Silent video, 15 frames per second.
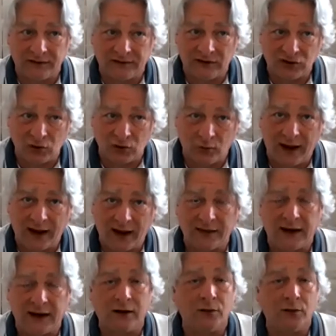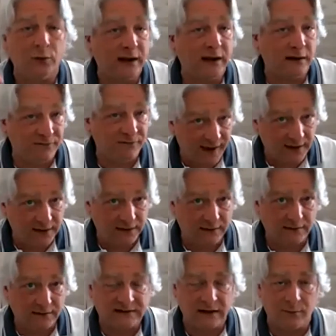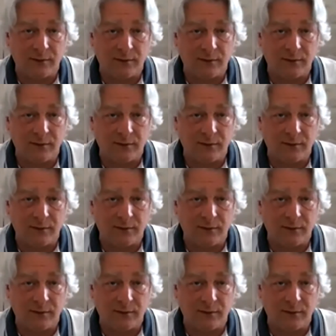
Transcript: way that I could reinvent some of that